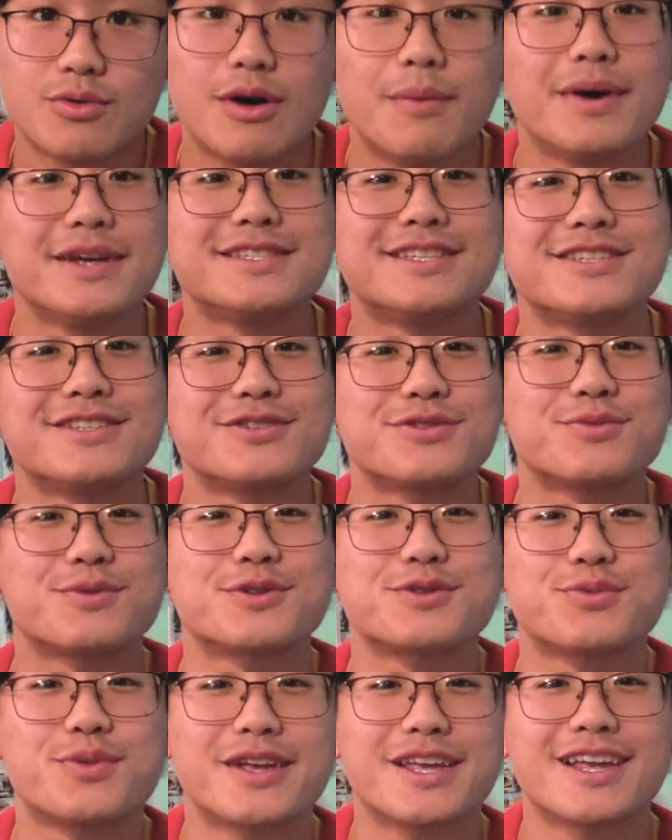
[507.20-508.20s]
While my sisters
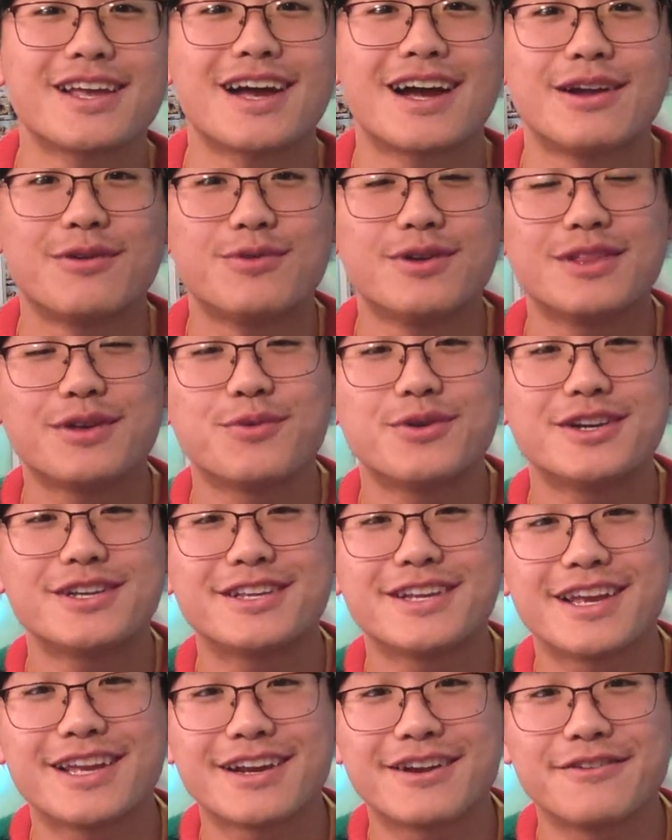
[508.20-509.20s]
were swinging, I really
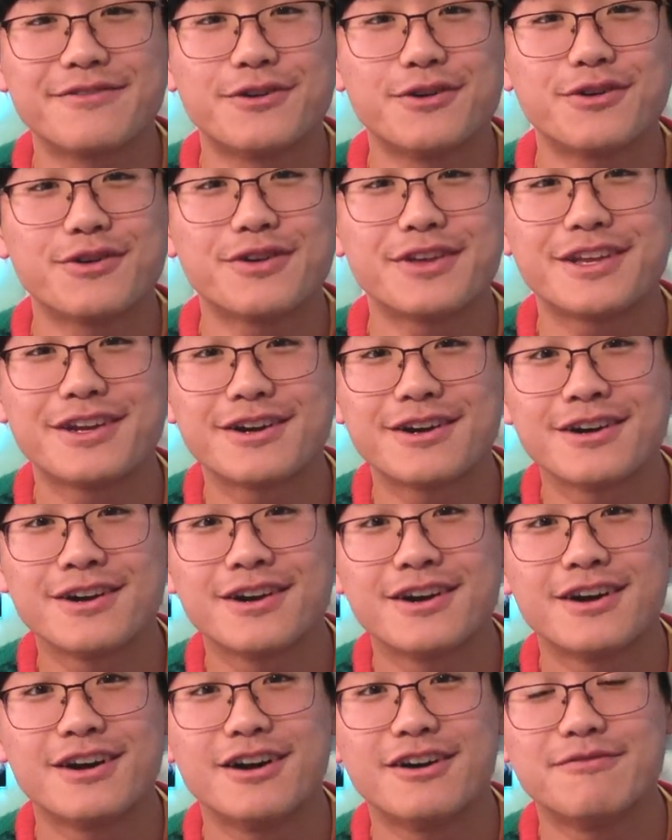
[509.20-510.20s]
wanted to get a photo here
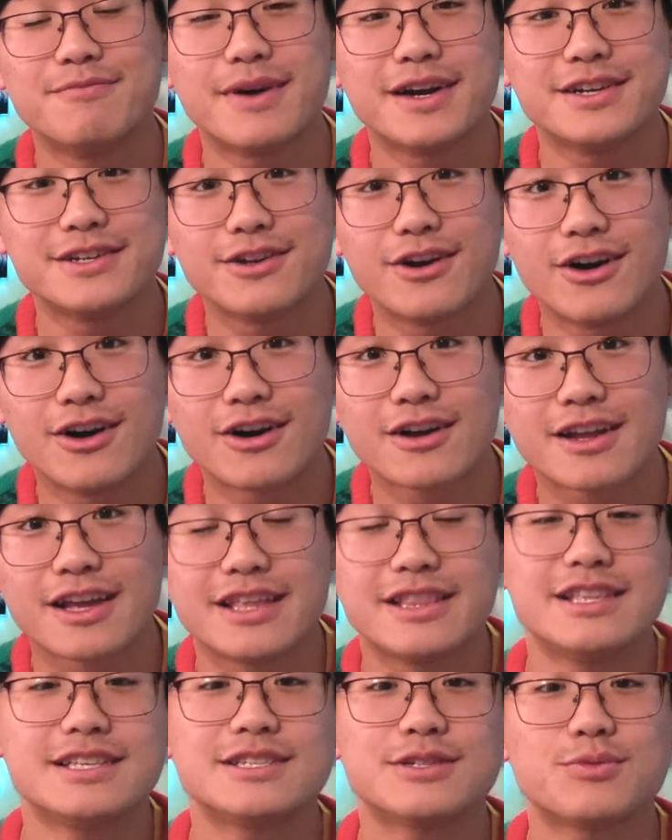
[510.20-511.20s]
of my dog,
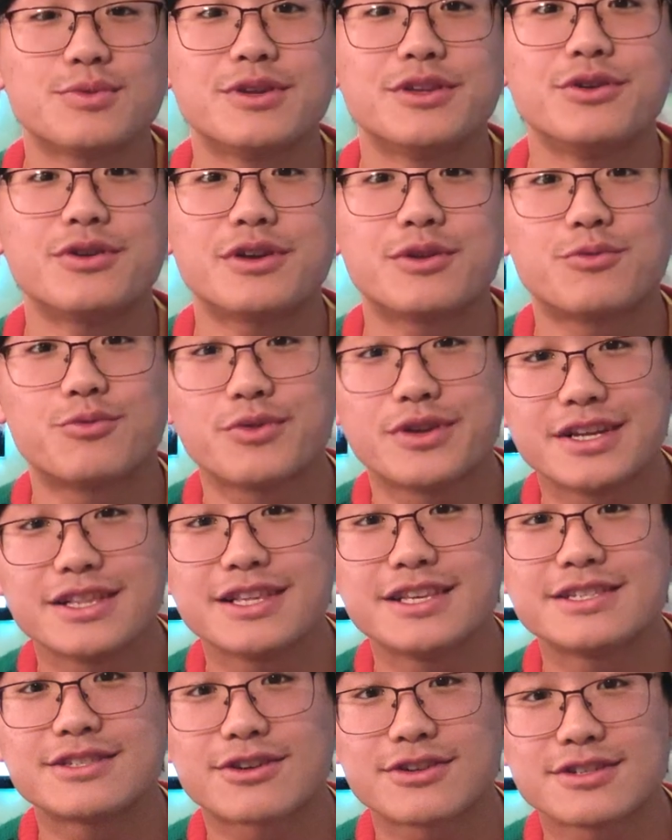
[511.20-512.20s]
and this is when you can
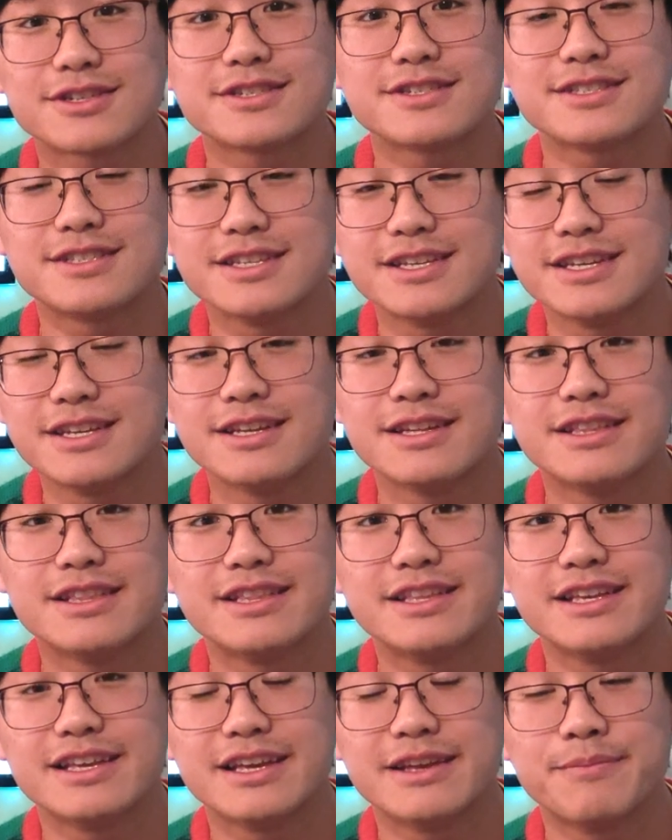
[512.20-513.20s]
really start to see
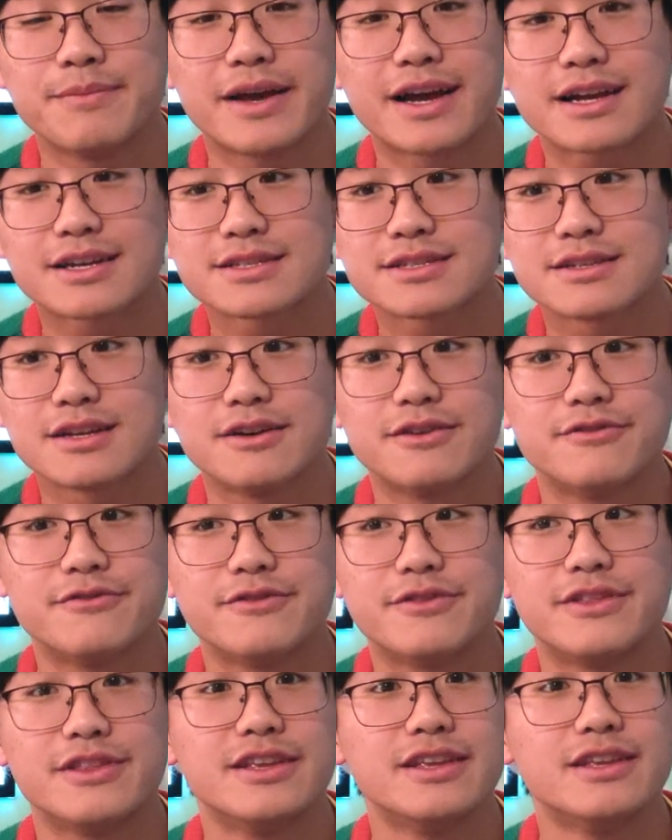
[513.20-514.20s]
the impacts
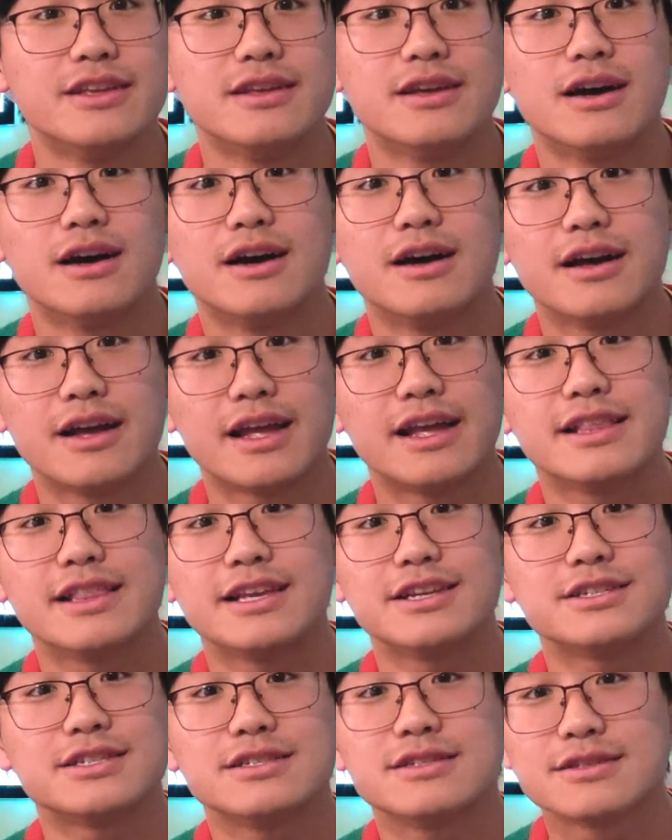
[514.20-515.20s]
of the
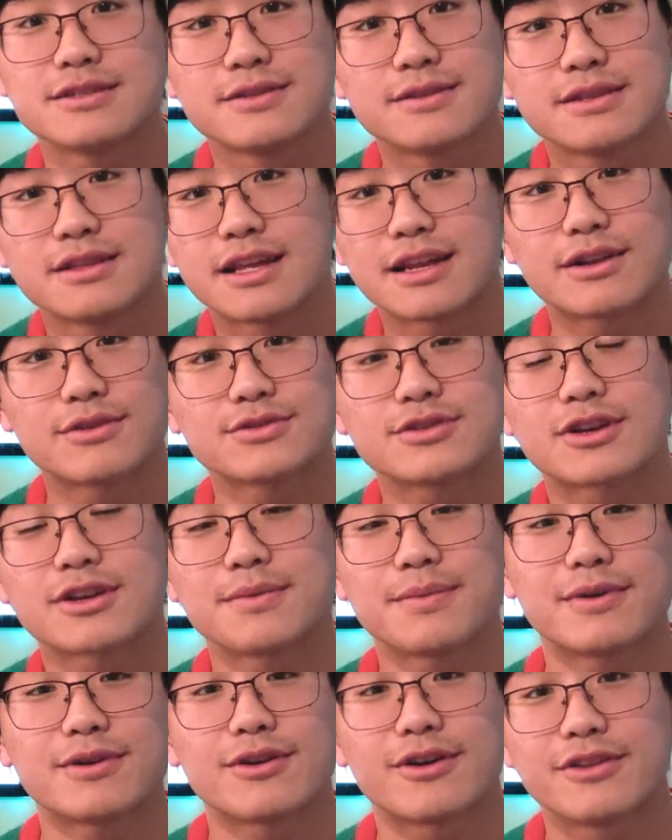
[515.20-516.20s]
halations that I was
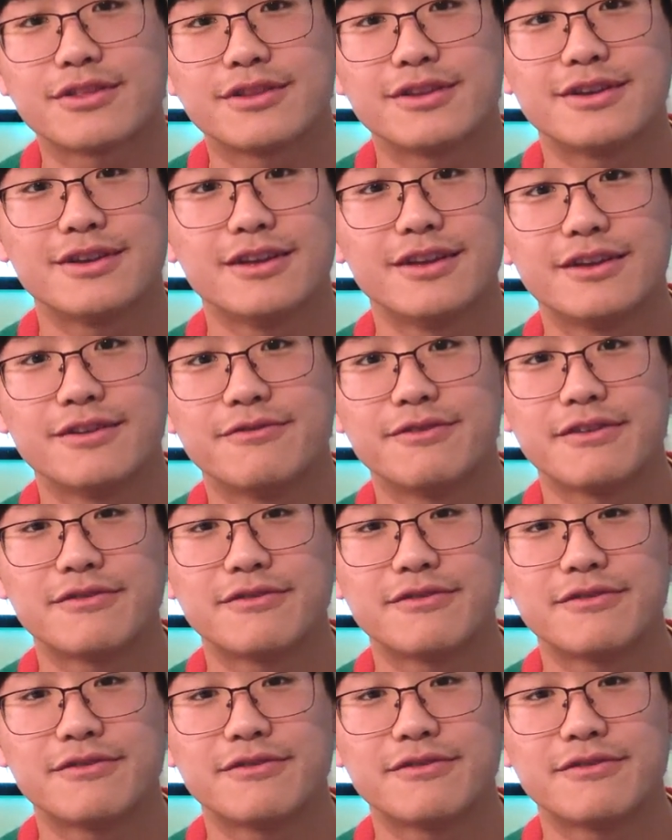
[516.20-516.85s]
talking about on the